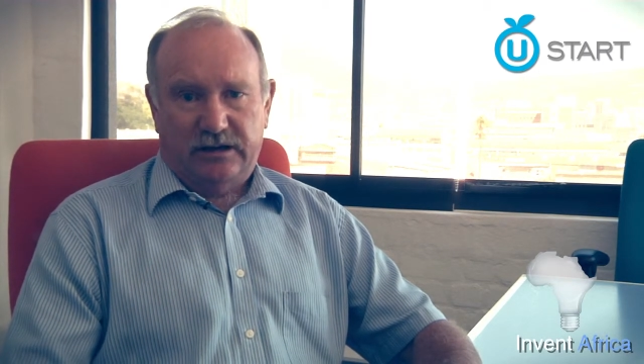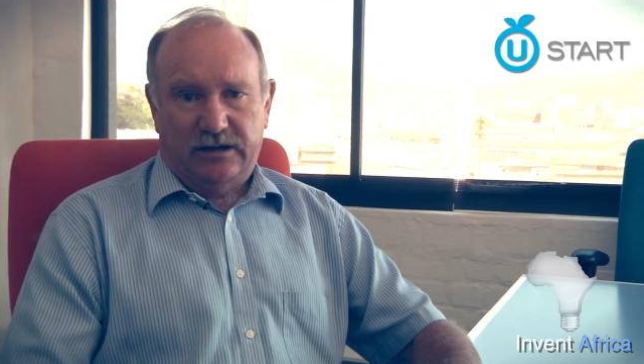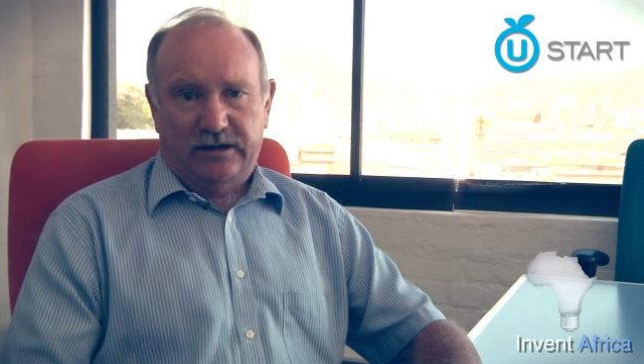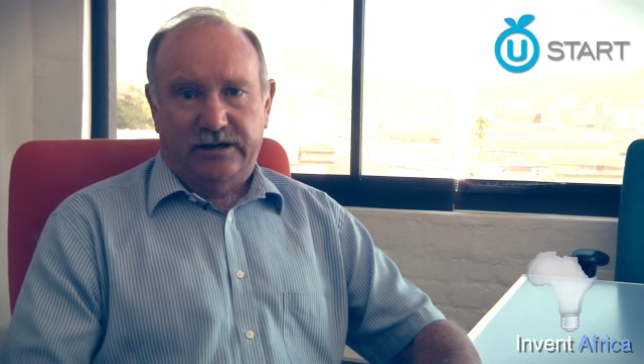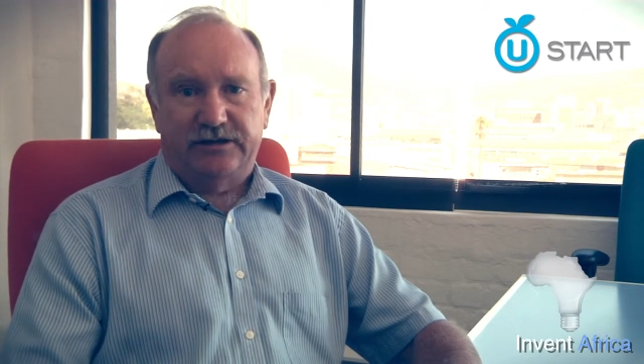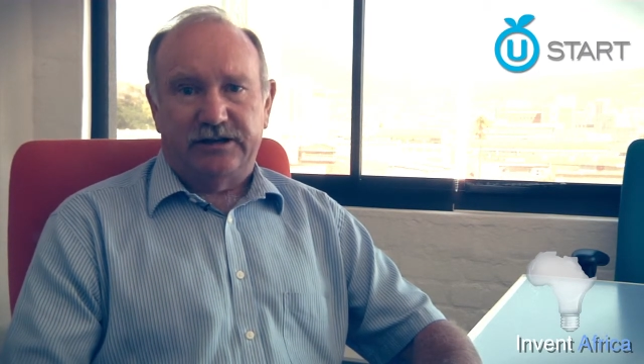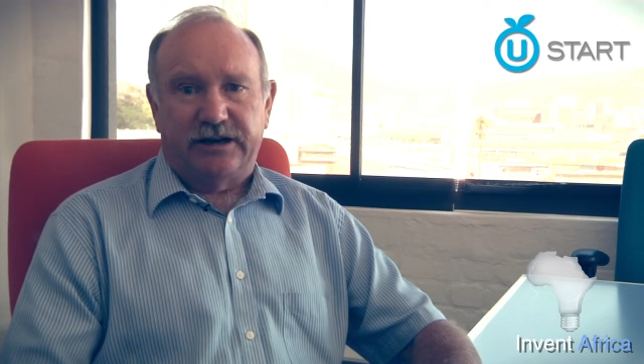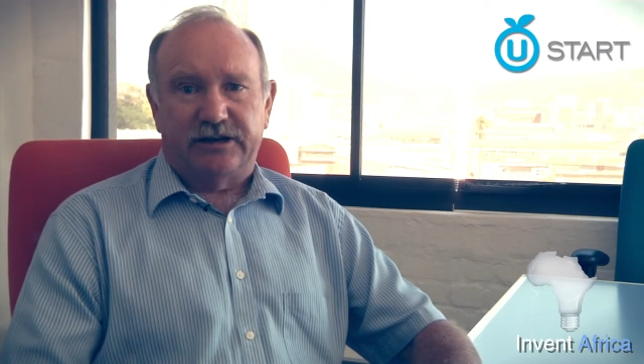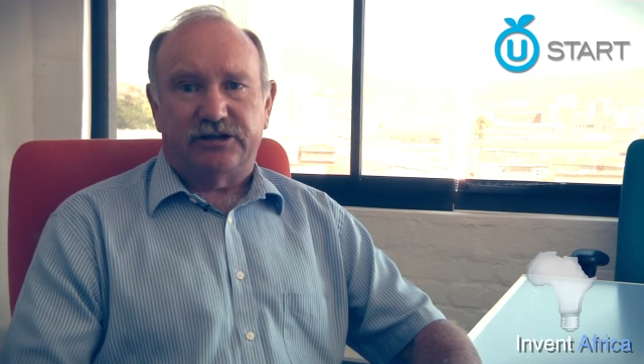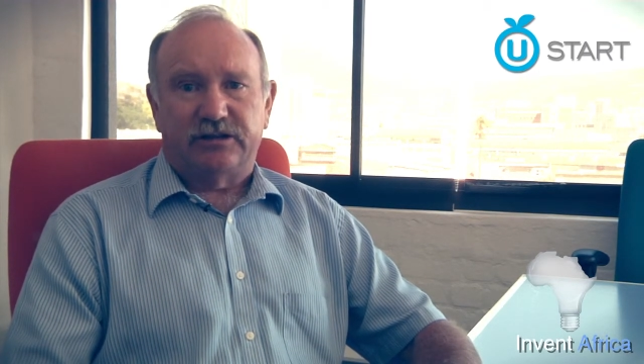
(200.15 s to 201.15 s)

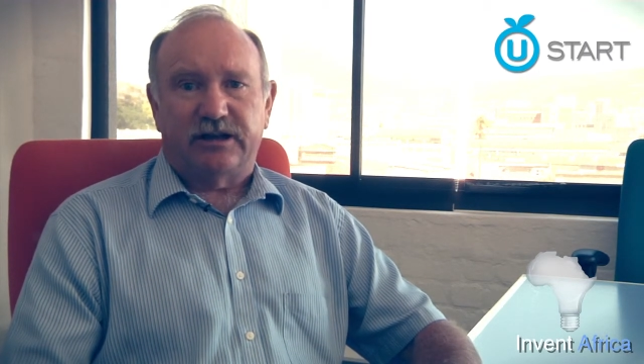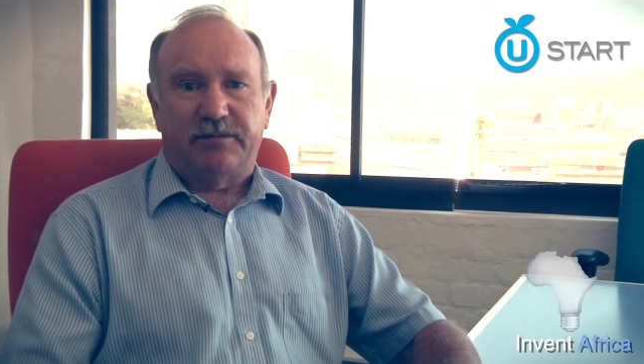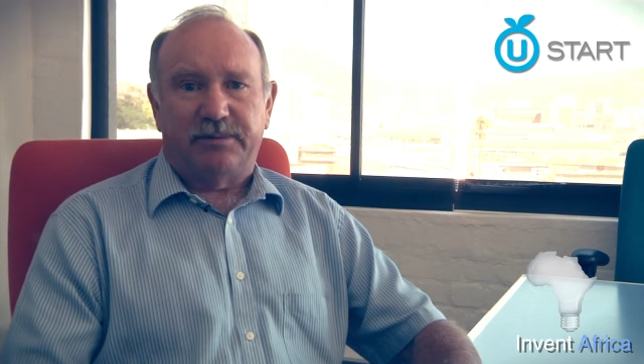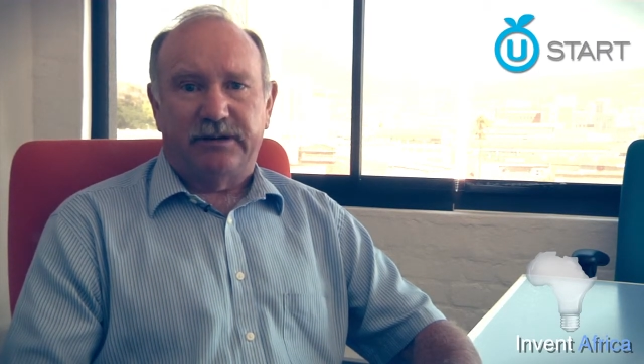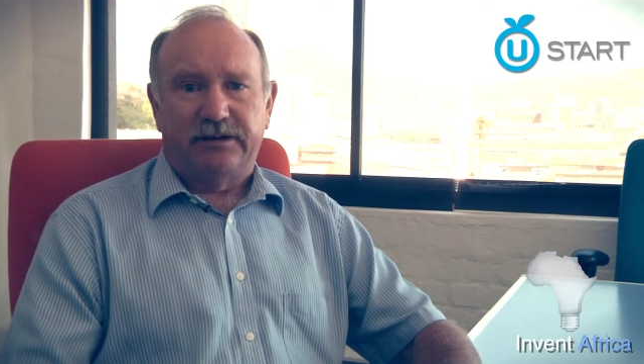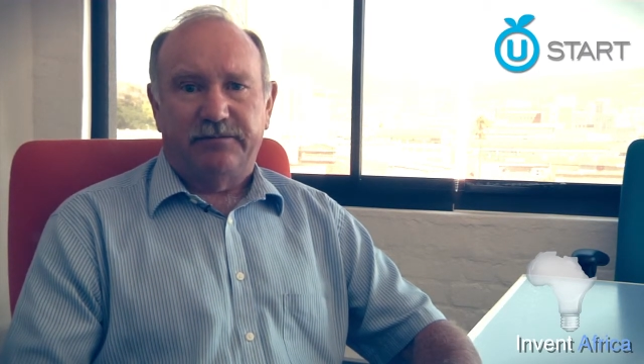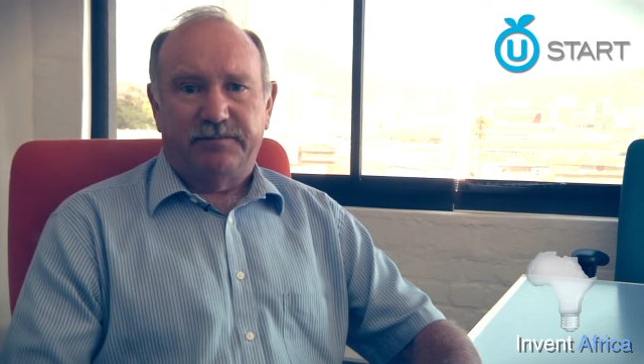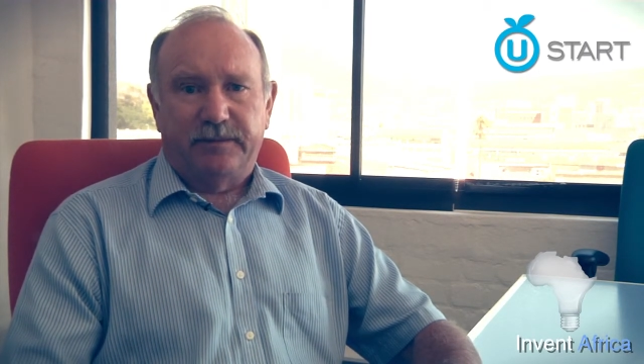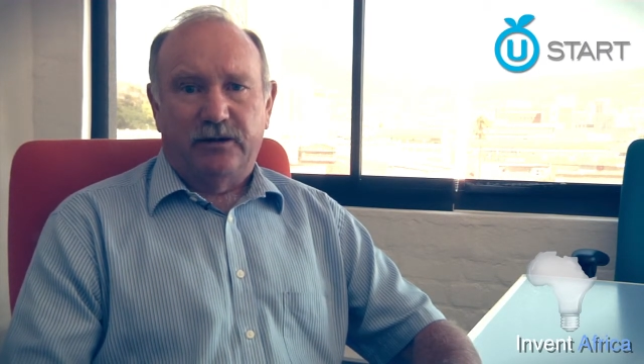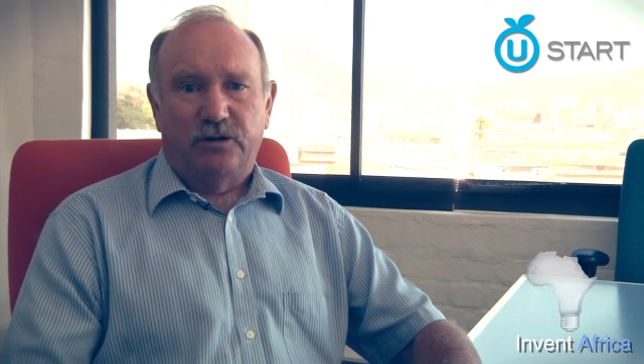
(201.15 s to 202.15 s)
international company
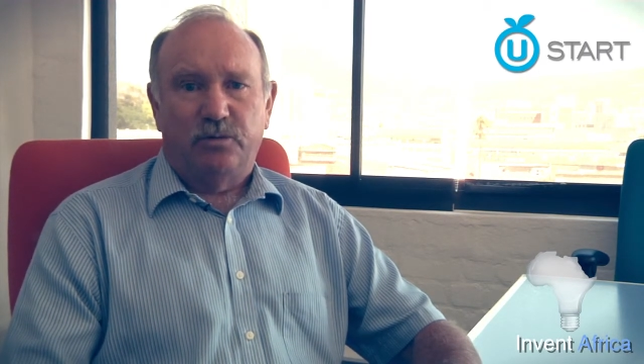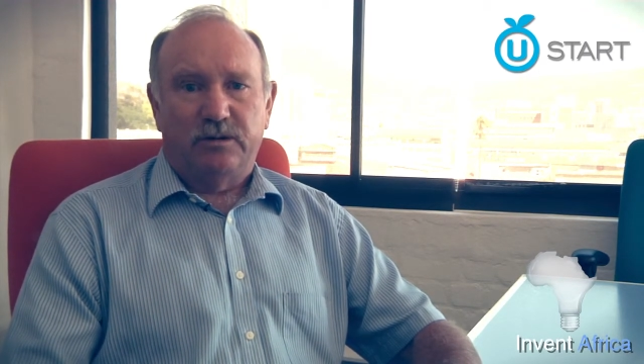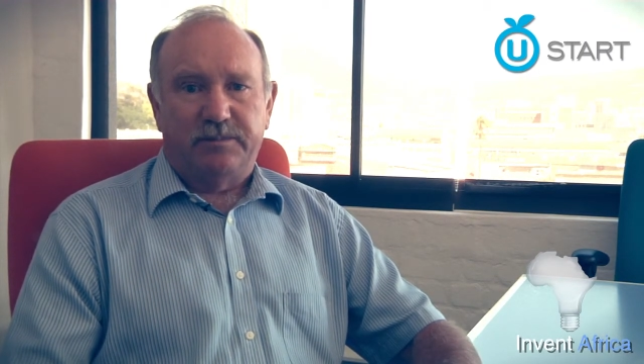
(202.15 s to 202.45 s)
who will